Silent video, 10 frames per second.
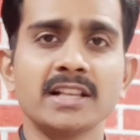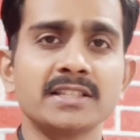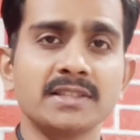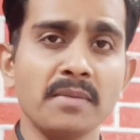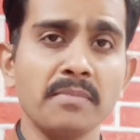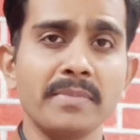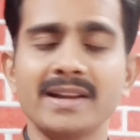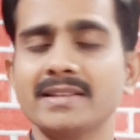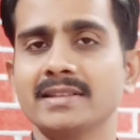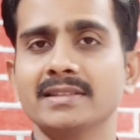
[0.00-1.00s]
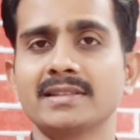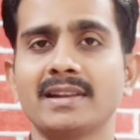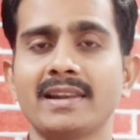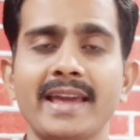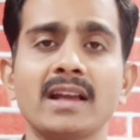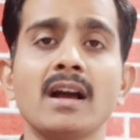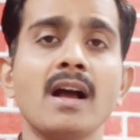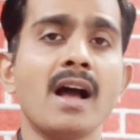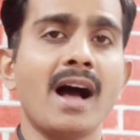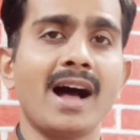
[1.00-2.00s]
some medicines like
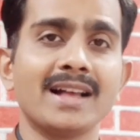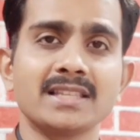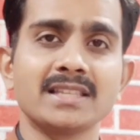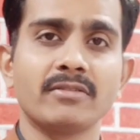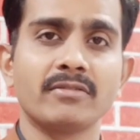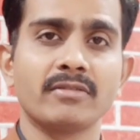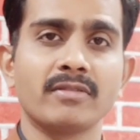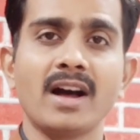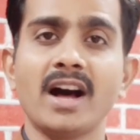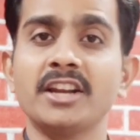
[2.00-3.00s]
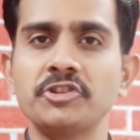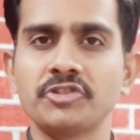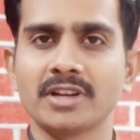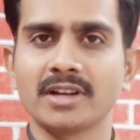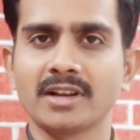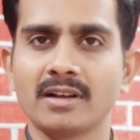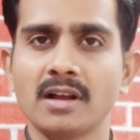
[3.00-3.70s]
Asava, Arishta,